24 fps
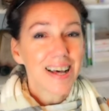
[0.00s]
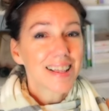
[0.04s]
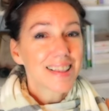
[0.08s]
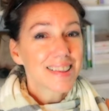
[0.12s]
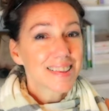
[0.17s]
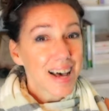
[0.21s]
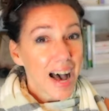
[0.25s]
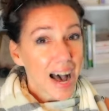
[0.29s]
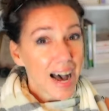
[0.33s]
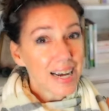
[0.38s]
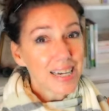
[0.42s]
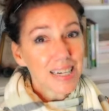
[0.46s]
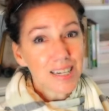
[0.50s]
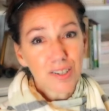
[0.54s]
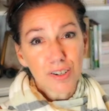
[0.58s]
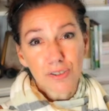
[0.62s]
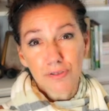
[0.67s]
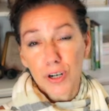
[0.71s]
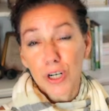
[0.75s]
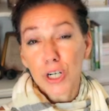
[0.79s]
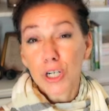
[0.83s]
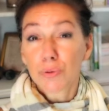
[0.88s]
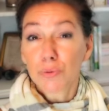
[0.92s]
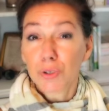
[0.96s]
That is a
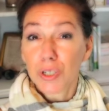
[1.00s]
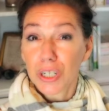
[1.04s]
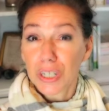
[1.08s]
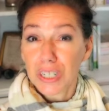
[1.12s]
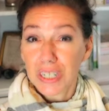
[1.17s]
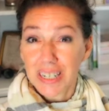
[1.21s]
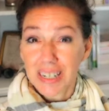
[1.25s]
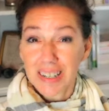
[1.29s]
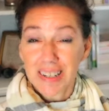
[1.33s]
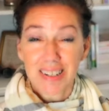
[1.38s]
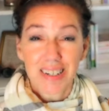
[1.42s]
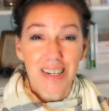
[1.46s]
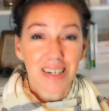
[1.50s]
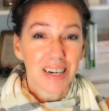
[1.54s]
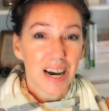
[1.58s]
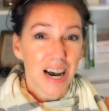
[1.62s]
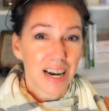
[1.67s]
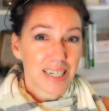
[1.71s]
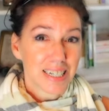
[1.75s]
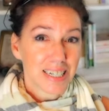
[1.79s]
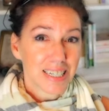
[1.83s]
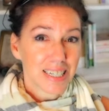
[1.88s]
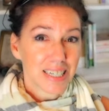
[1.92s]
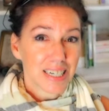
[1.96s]
very realistic
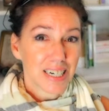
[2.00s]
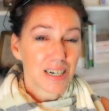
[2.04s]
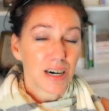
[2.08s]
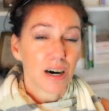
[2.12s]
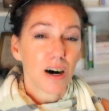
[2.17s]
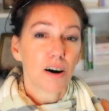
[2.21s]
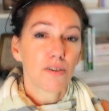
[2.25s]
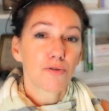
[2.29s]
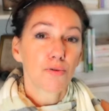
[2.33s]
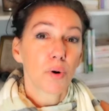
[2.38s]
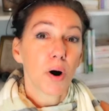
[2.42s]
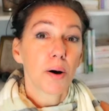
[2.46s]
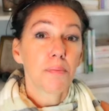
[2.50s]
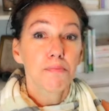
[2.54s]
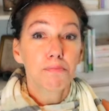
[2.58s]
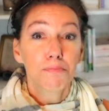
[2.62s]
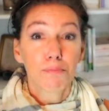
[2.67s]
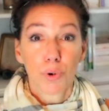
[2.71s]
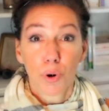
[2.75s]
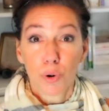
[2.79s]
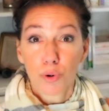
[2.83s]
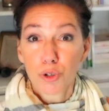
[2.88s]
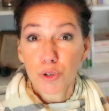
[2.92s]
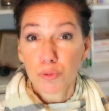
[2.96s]
idea of what
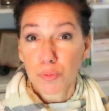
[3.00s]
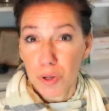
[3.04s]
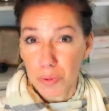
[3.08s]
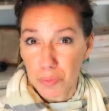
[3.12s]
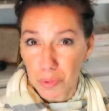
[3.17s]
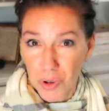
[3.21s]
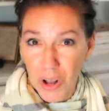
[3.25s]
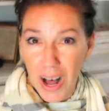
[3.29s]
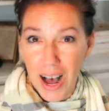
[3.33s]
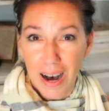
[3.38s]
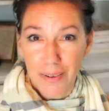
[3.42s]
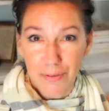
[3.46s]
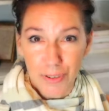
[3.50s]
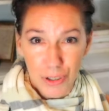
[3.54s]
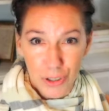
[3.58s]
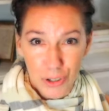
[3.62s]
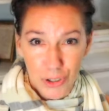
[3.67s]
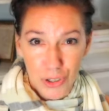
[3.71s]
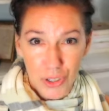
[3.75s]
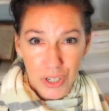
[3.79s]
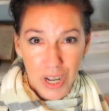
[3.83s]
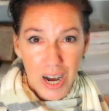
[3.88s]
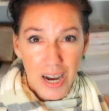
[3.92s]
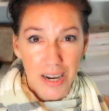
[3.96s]
most people have in
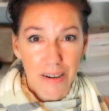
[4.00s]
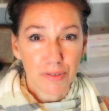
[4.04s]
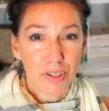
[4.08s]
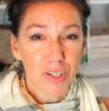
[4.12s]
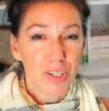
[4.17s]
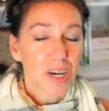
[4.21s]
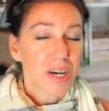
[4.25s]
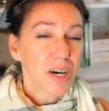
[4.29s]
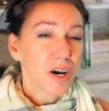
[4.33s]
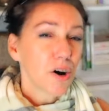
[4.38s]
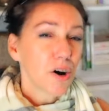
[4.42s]
their lives.